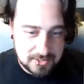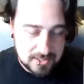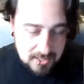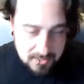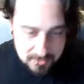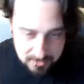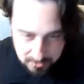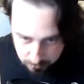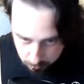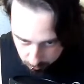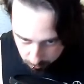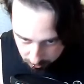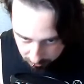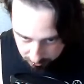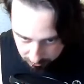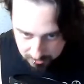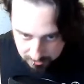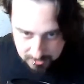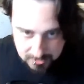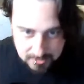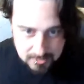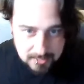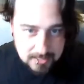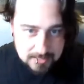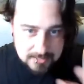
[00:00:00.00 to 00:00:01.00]
It doesn't work.
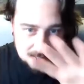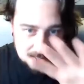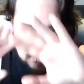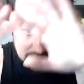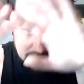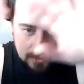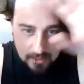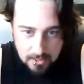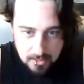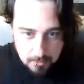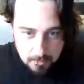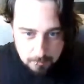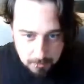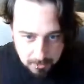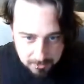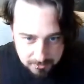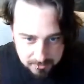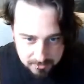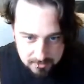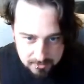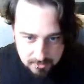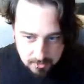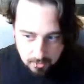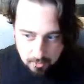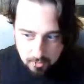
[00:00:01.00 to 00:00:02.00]
It takes
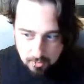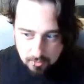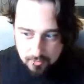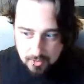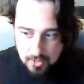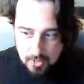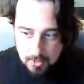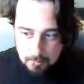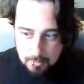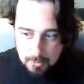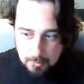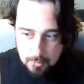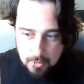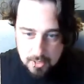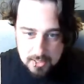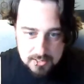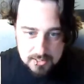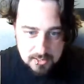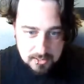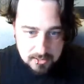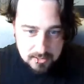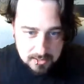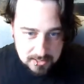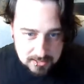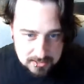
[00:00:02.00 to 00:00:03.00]
months of
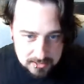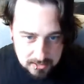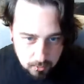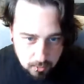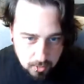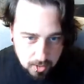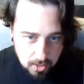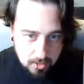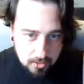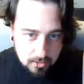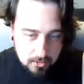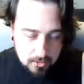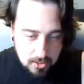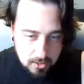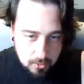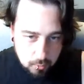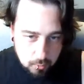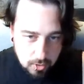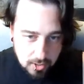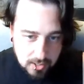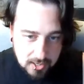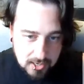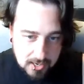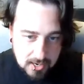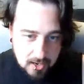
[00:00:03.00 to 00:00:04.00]
preparation, eating well,
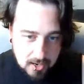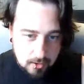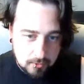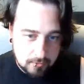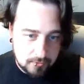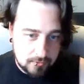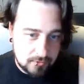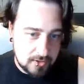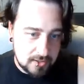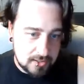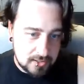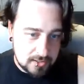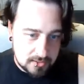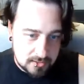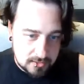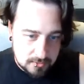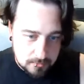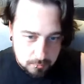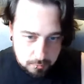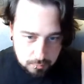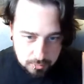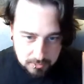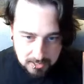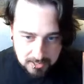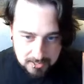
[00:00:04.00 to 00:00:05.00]
working out, fitness
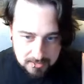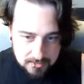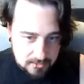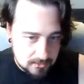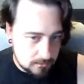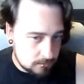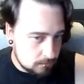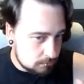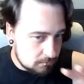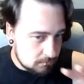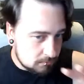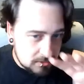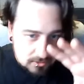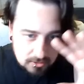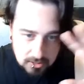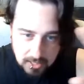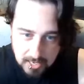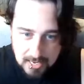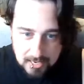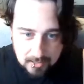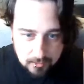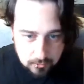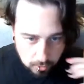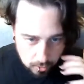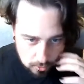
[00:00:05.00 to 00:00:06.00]
plans,
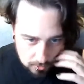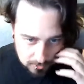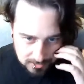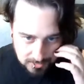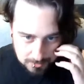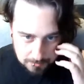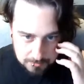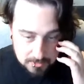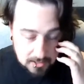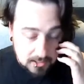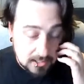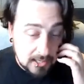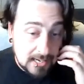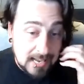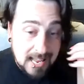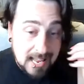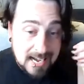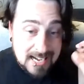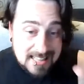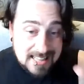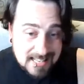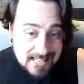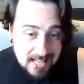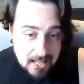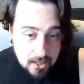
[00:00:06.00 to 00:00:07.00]
Are uh, long games. Like
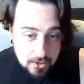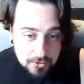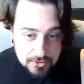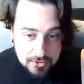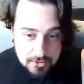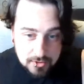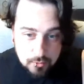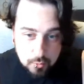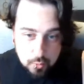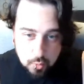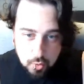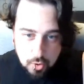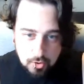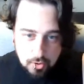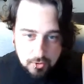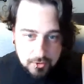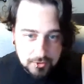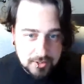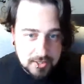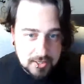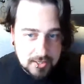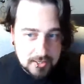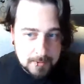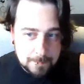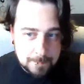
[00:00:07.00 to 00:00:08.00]
anything else in the world,
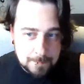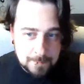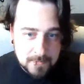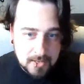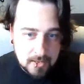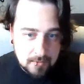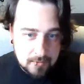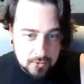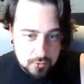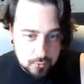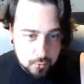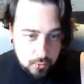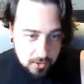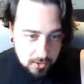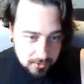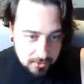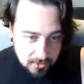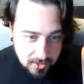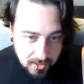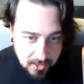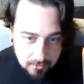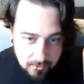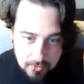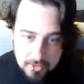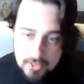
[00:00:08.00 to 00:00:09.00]
if it's worth
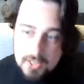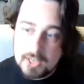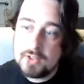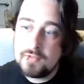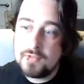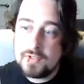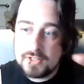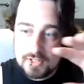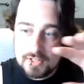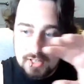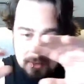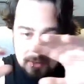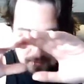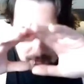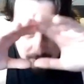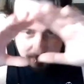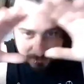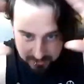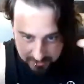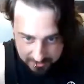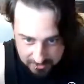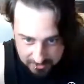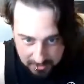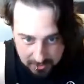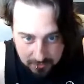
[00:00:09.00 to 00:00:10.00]
having, if it's if it's
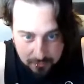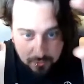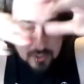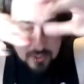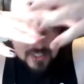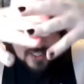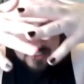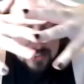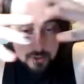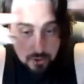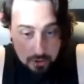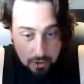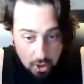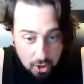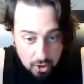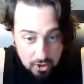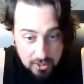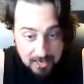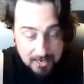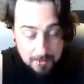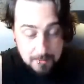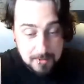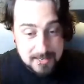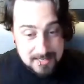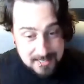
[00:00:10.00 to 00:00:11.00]
successful, it's a long
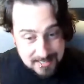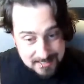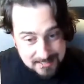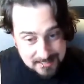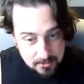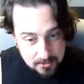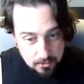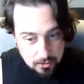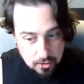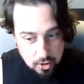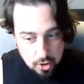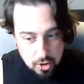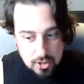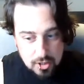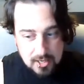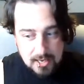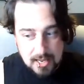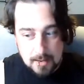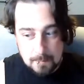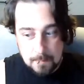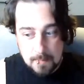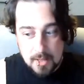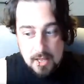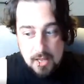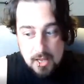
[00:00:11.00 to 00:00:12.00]
game, and this is a long
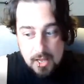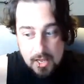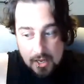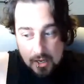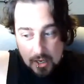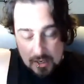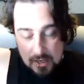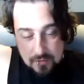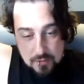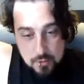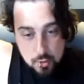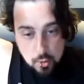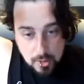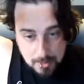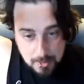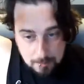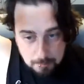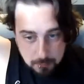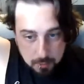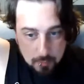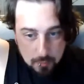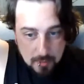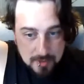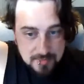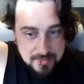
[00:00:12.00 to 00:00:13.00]
game. If you
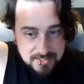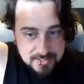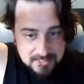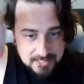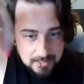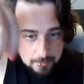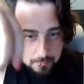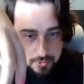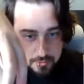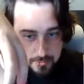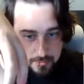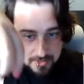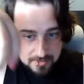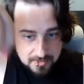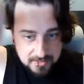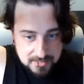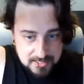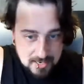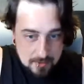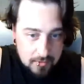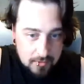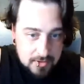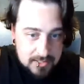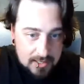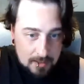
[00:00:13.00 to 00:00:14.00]
implement the sandwich method
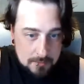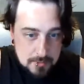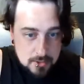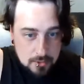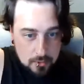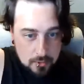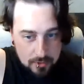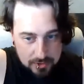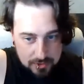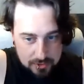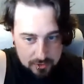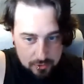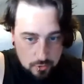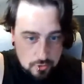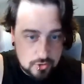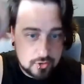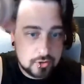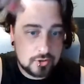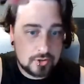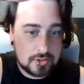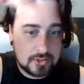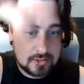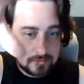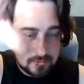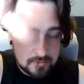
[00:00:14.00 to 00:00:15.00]
every time you go to the store
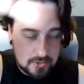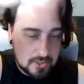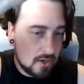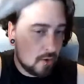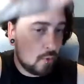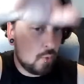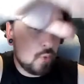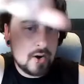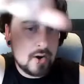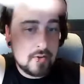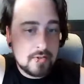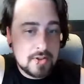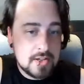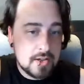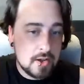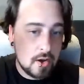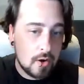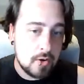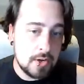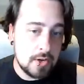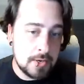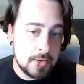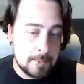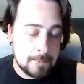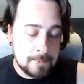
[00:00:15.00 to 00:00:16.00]
or wherever you go,
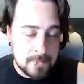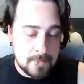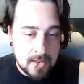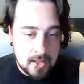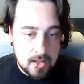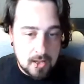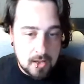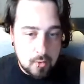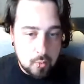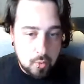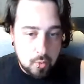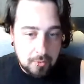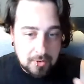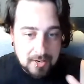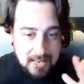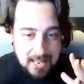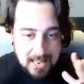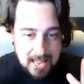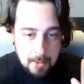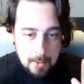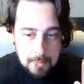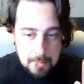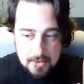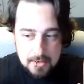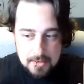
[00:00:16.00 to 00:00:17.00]
what will
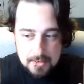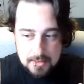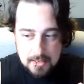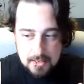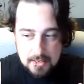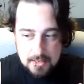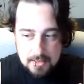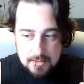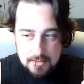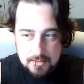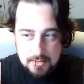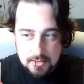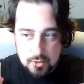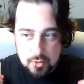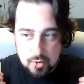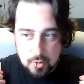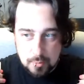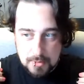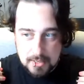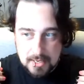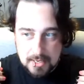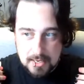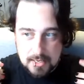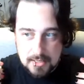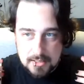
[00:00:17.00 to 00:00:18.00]
happen is you'll
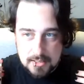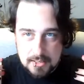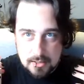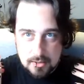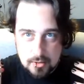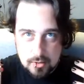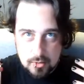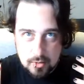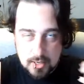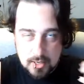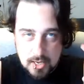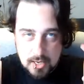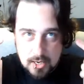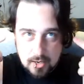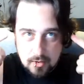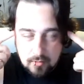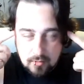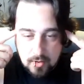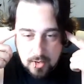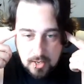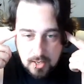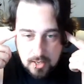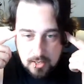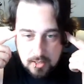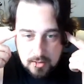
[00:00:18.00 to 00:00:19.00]
begin to kind of
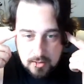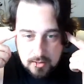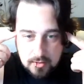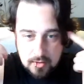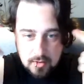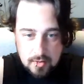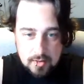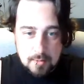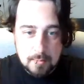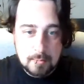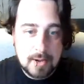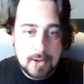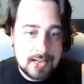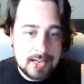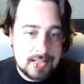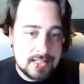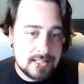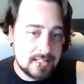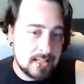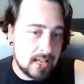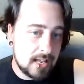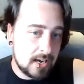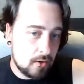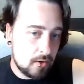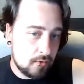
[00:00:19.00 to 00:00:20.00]
the, the
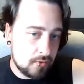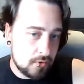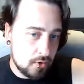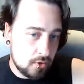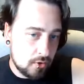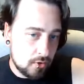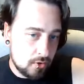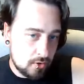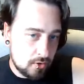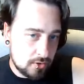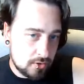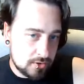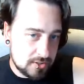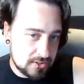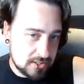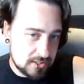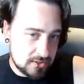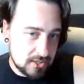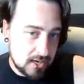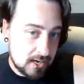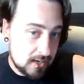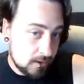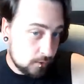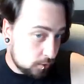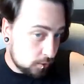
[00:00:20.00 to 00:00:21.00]
mindset of your autistic
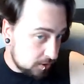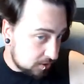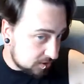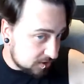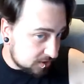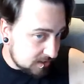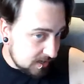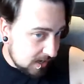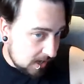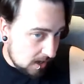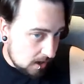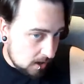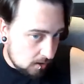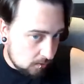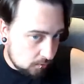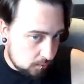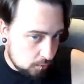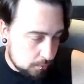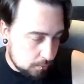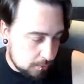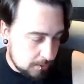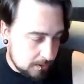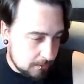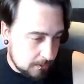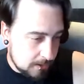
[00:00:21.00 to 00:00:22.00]
child or yourself will
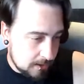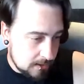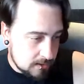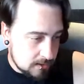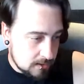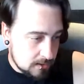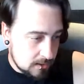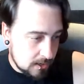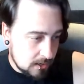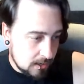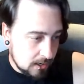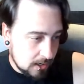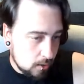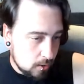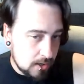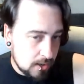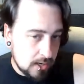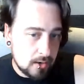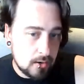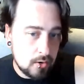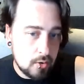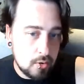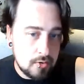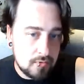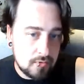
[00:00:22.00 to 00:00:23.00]
be and say like, okay,
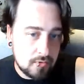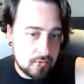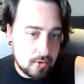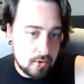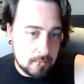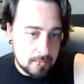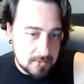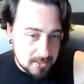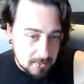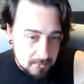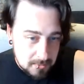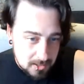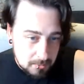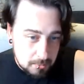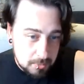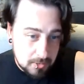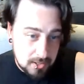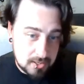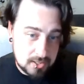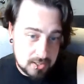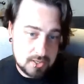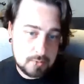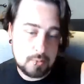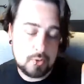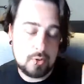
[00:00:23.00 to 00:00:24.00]
I'm going from something
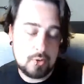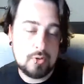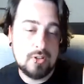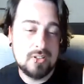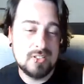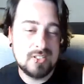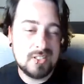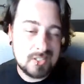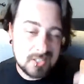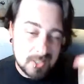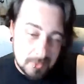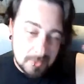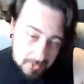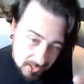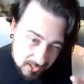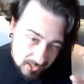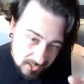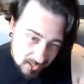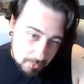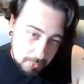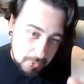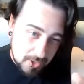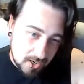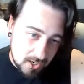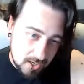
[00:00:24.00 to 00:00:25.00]
pleasurable to something a
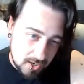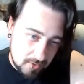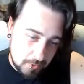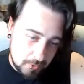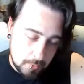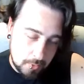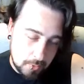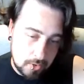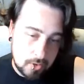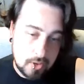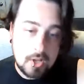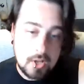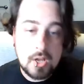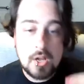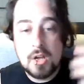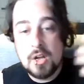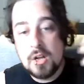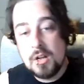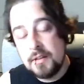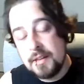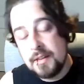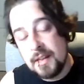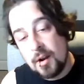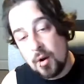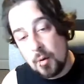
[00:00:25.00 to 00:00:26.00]
little bit uncomfortable,
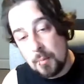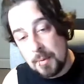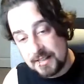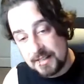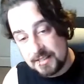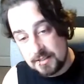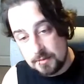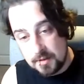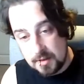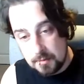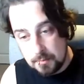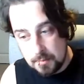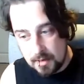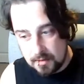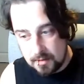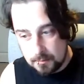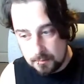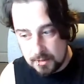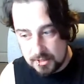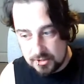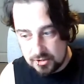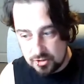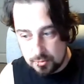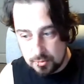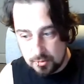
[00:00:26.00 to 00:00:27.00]
then go back to something ple-
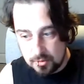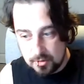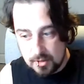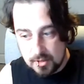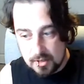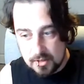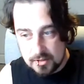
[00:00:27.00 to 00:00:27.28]
pleasurable.